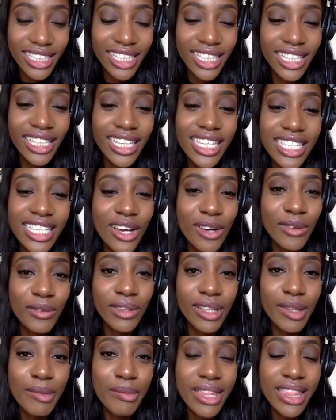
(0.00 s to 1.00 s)
he's not
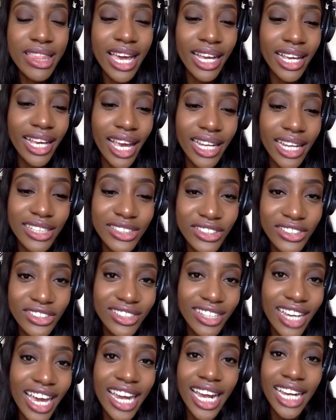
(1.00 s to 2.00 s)
really been that
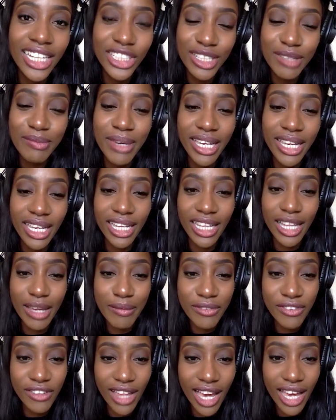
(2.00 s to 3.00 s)
canceled. I'd actually make a
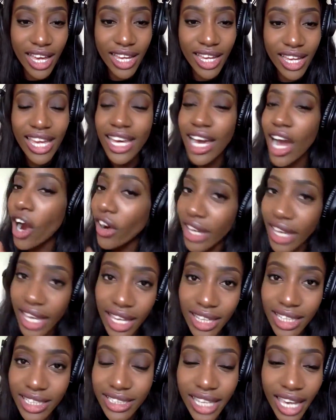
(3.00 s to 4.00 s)
claim for that. R.
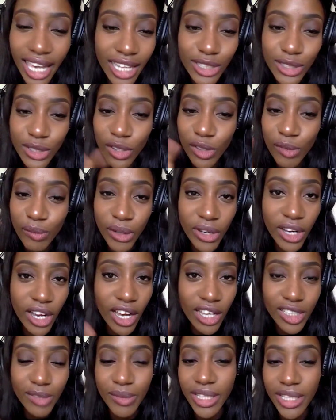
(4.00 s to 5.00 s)
Kelly's canceled. Bill
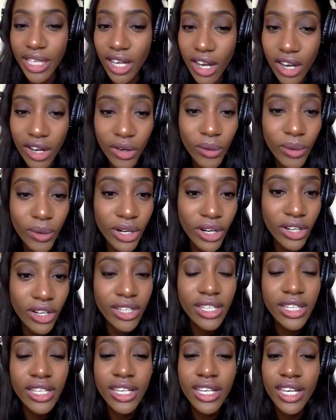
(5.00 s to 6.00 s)
Cosby, awkward.